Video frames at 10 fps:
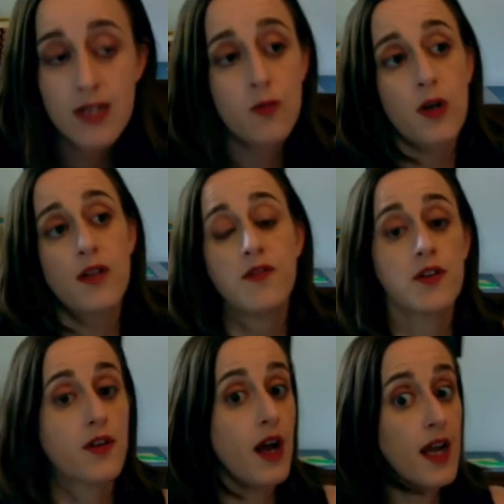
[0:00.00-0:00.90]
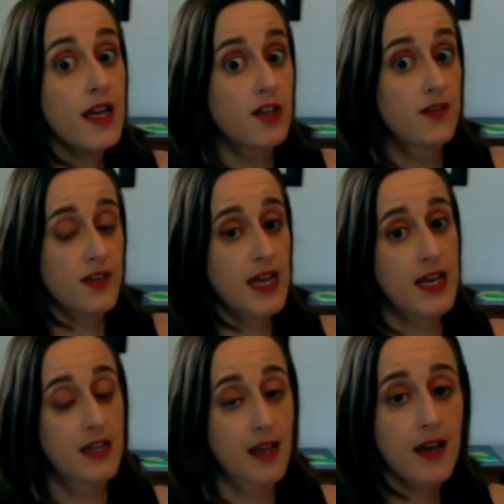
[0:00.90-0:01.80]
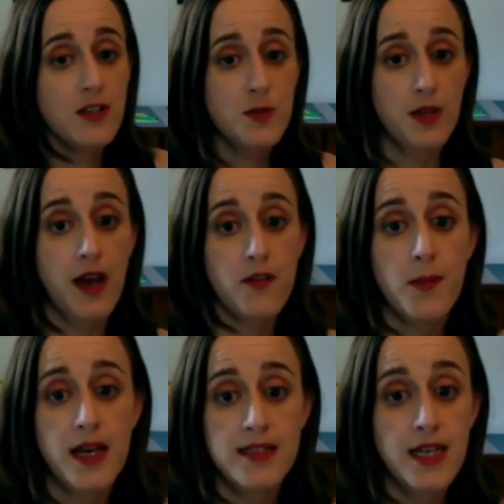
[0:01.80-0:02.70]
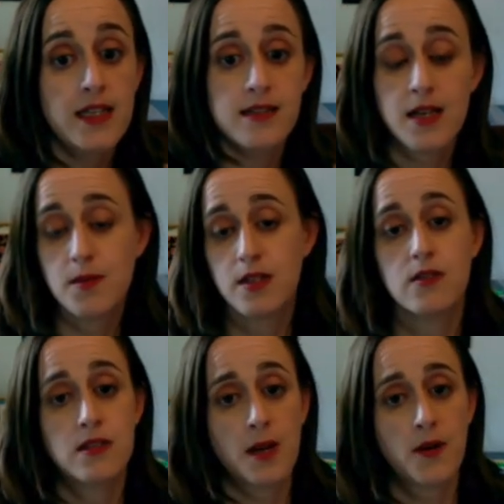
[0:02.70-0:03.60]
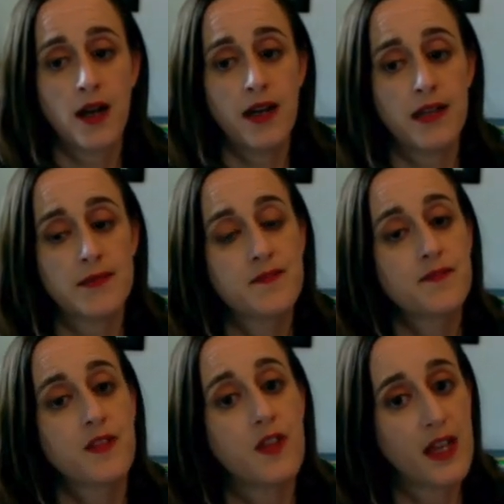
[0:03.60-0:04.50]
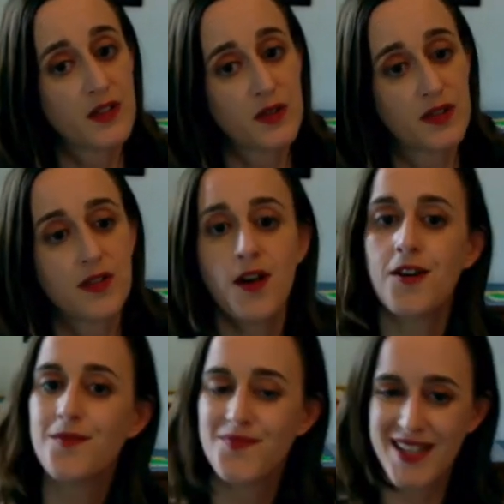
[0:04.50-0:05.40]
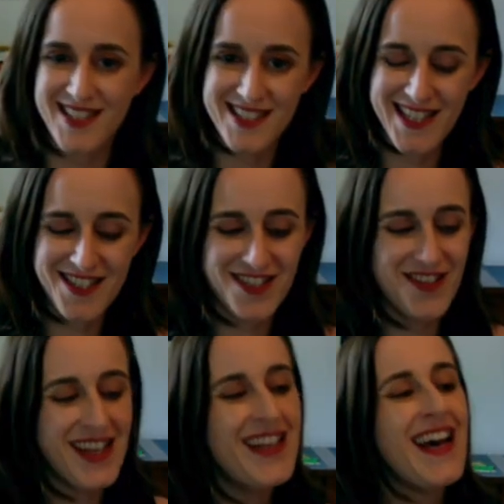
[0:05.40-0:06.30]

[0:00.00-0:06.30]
What if you're crying and you have cake in the house when you have a bad day? Does that make you stop crying? The answer is no, then it's attention, right?